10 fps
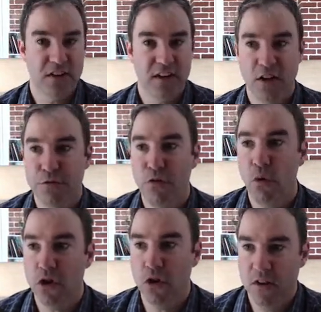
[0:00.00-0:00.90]
It's 4
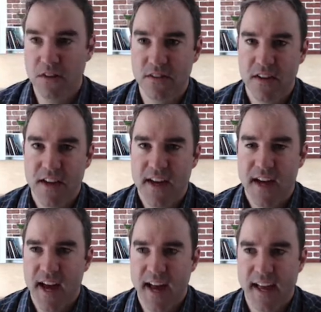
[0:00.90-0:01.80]
units,
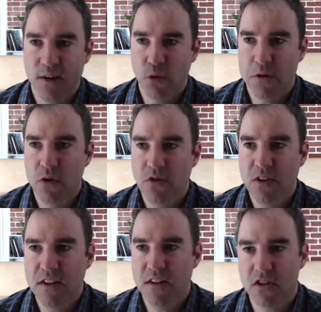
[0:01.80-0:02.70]
and we'll be
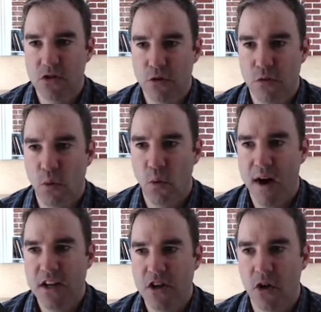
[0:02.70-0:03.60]
using this sort of
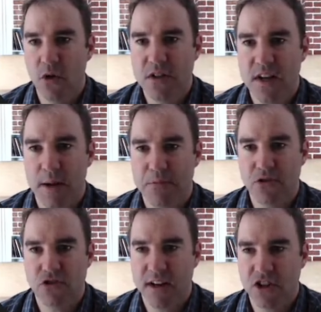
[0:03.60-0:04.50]
one note type
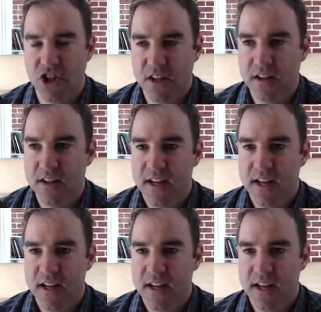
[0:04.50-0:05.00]
structure